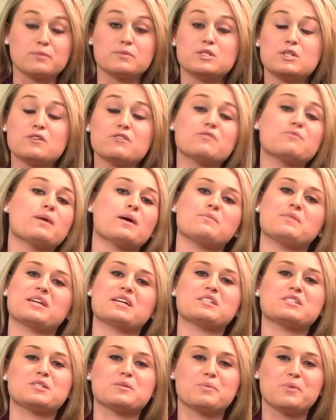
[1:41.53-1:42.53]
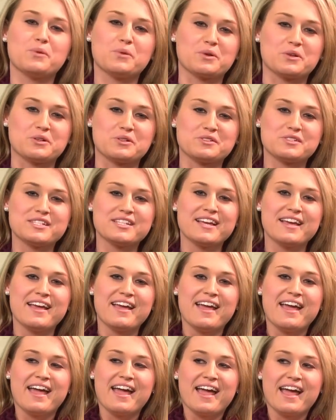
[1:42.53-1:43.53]
two of my biggest supporters,
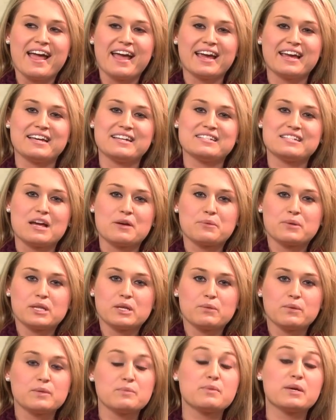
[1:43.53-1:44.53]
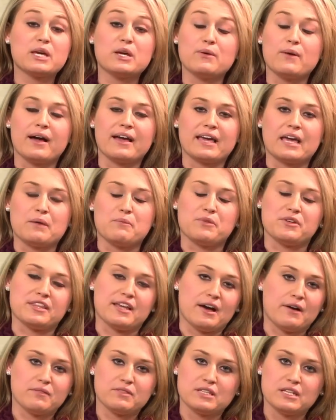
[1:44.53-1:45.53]
and I really wouldn't be who I am
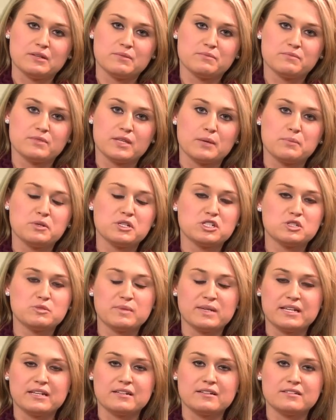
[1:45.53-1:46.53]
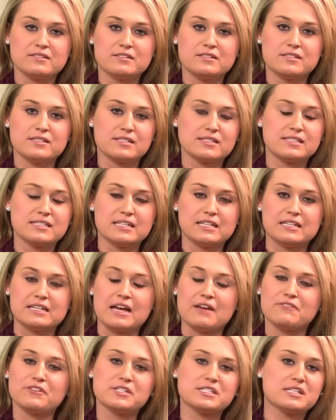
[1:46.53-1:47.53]
without them. They push me to succeed
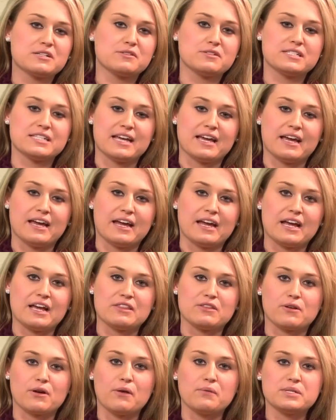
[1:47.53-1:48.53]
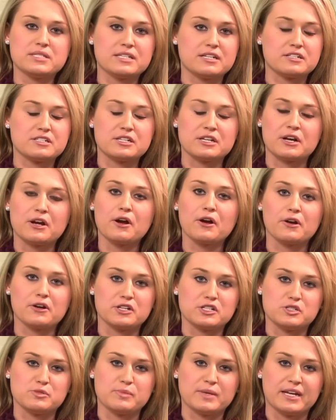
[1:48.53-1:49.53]
every single day, and they're always there to
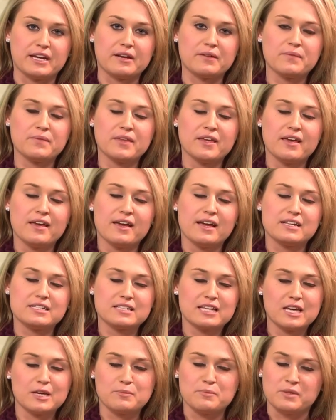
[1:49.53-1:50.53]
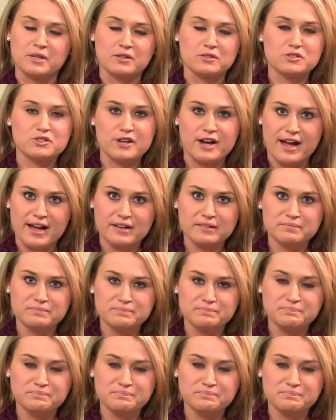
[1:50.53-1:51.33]
encourage me and to keep me on track.